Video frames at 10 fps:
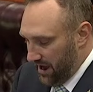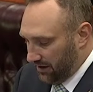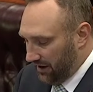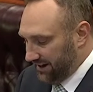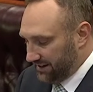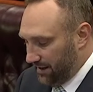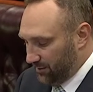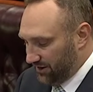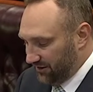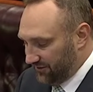a
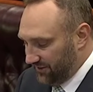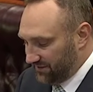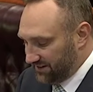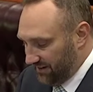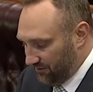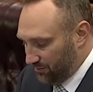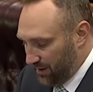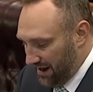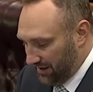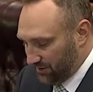latecomer to the 57th
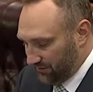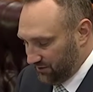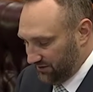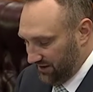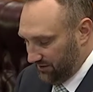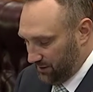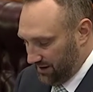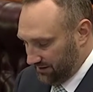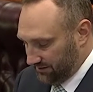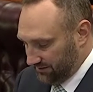Parliament of New South
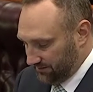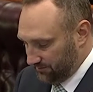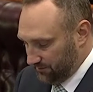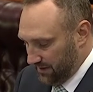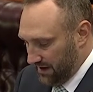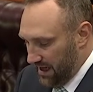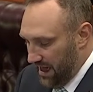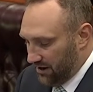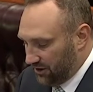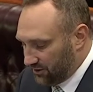Wales.
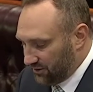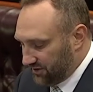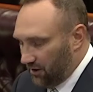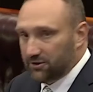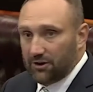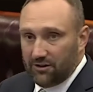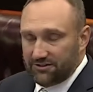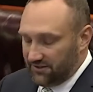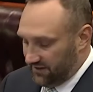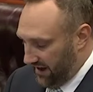And I do so
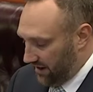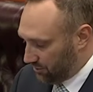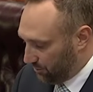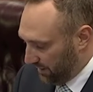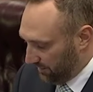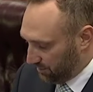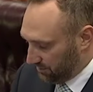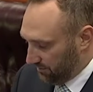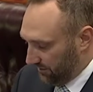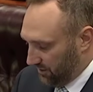acknowledging the Gadigal
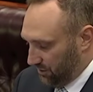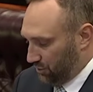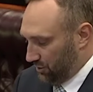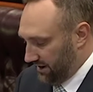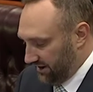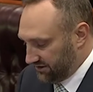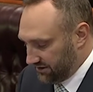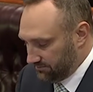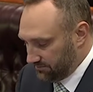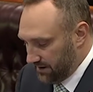people of the Eora
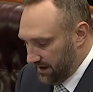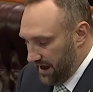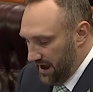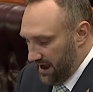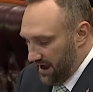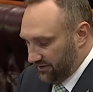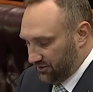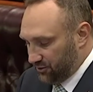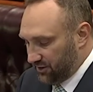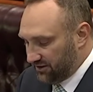Nation as
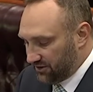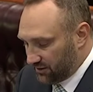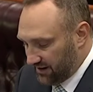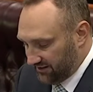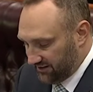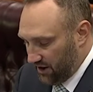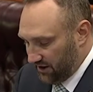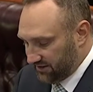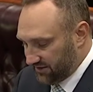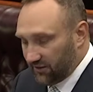the traditional
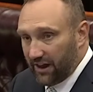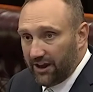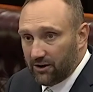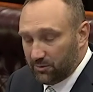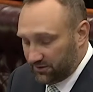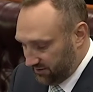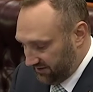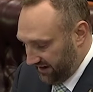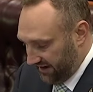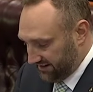custodians of the land on which we
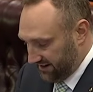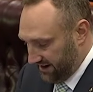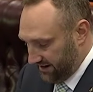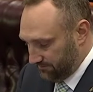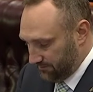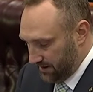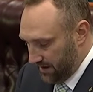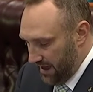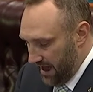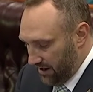stand today,
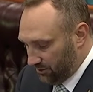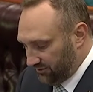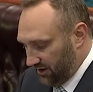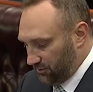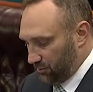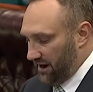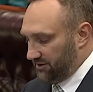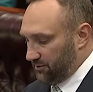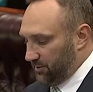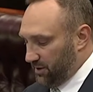and also the
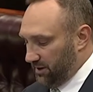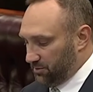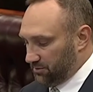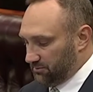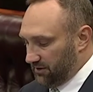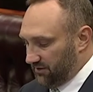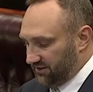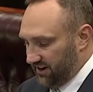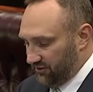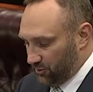Wiradjuri people of the
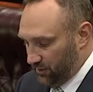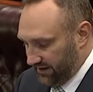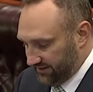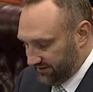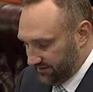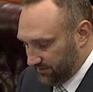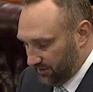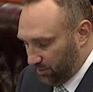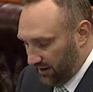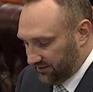Central West,
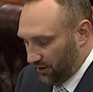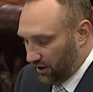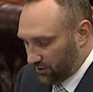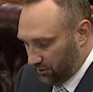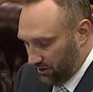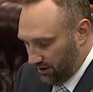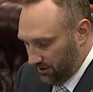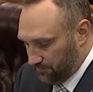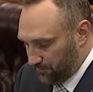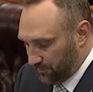the place I call
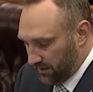home,